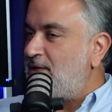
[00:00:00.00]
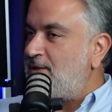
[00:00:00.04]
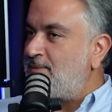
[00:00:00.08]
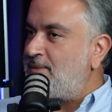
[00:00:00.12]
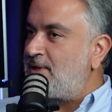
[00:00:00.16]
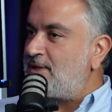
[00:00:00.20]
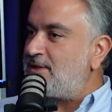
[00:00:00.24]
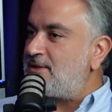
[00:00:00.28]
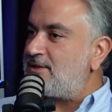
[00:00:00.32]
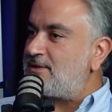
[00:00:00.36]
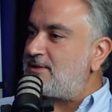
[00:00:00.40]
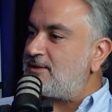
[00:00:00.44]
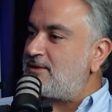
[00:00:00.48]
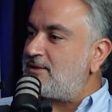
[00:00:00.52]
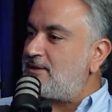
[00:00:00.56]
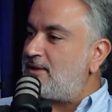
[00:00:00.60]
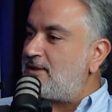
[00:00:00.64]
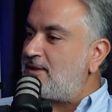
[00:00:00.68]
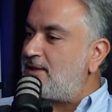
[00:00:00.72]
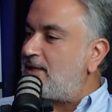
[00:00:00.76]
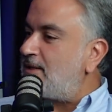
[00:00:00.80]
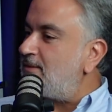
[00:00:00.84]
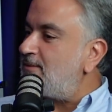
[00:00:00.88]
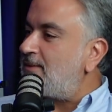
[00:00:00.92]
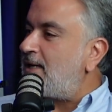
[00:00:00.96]
But
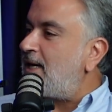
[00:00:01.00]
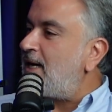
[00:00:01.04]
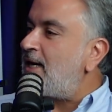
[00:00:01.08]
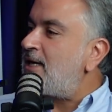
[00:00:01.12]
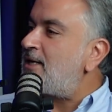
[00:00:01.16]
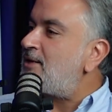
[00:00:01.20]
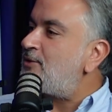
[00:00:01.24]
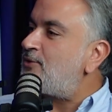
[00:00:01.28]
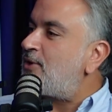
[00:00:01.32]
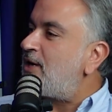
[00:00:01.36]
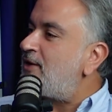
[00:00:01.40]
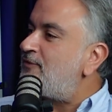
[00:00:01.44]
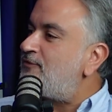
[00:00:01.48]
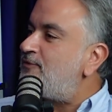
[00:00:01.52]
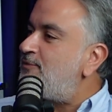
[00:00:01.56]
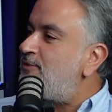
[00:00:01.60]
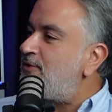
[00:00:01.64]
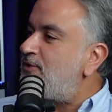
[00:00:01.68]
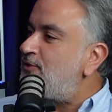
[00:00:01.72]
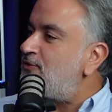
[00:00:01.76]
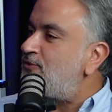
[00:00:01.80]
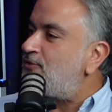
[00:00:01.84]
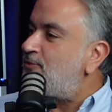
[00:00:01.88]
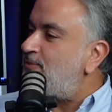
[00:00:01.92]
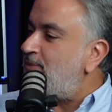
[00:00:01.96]
how have
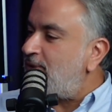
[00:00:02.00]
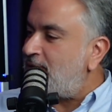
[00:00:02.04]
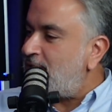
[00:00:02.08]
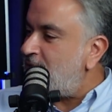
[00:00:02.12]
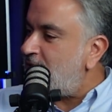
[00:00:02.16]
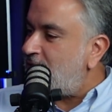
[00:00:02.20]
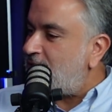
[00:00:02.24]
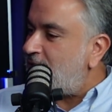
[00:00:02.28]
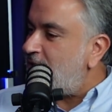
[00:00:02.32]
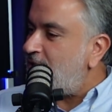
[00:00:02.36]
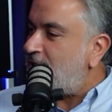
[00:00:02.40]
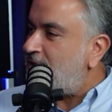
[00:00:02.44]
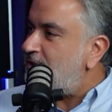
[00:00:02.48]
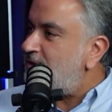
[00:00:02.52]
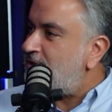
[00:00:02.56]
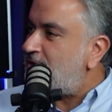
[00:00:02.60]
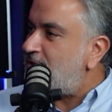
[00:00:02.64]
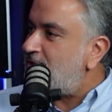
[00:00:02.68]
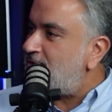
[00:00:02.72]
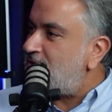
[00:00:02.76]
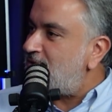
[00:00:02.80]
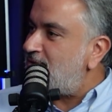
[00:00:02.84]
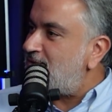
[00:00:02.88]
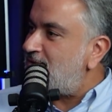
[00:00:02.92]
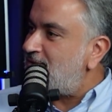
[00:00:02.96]
you been
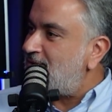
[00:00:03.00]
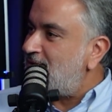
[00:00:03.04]
created?